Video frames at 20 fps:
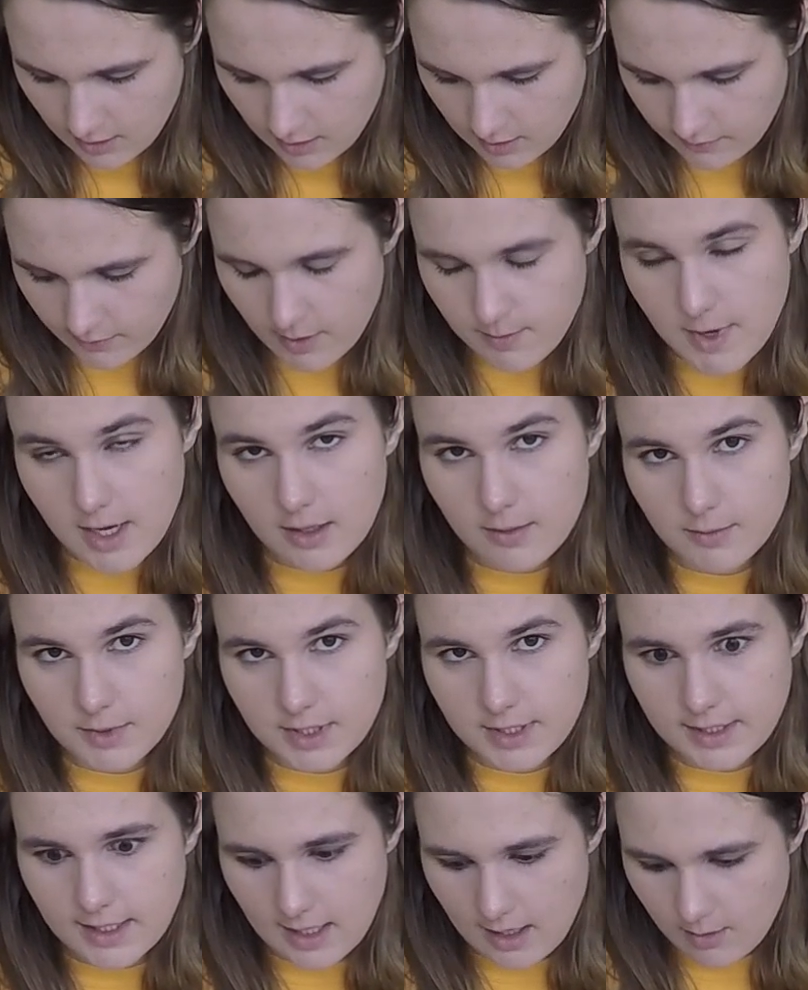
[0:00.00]
if I make a
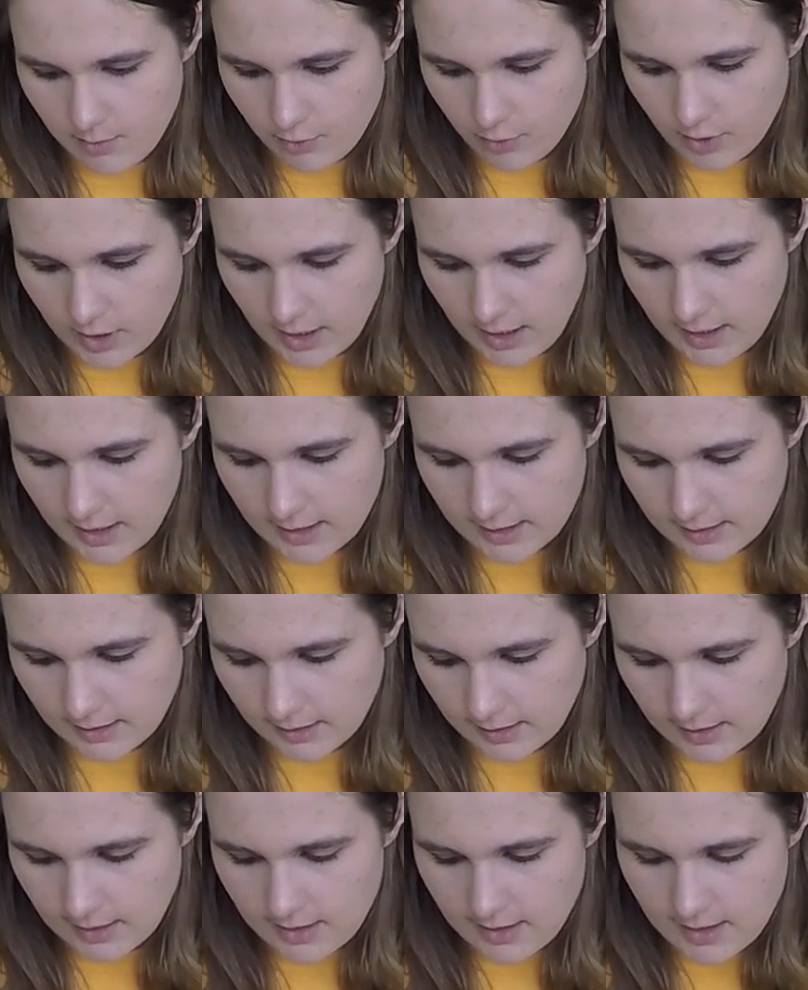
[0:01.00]
mistake pretty
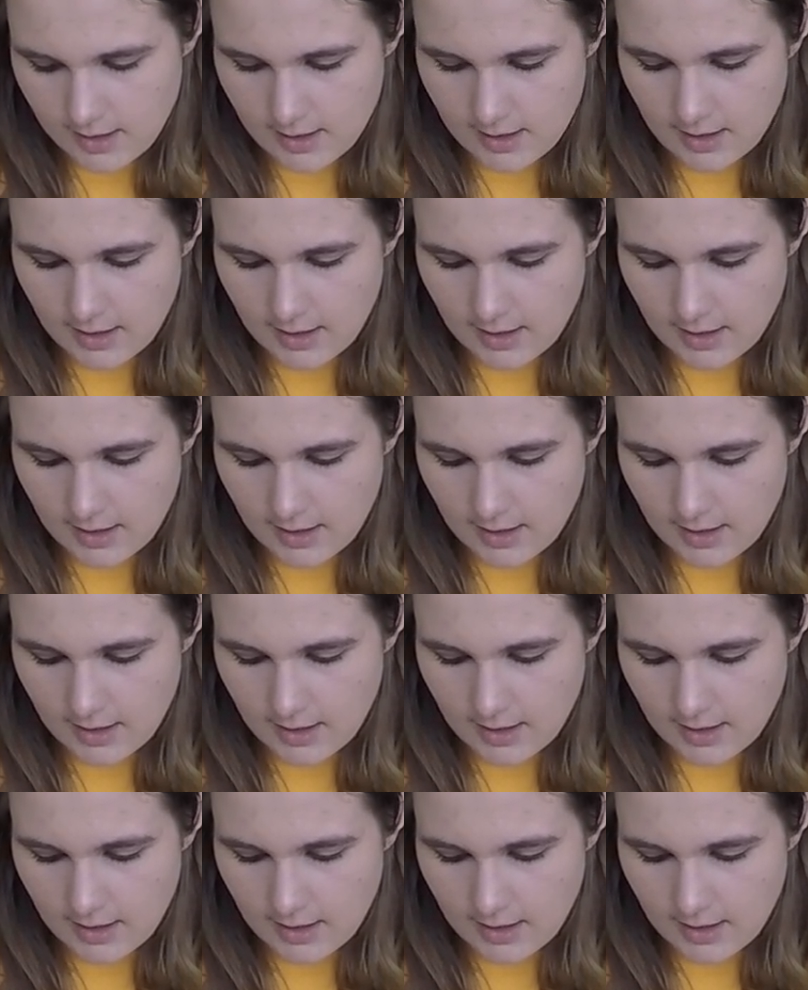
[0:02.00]
easily.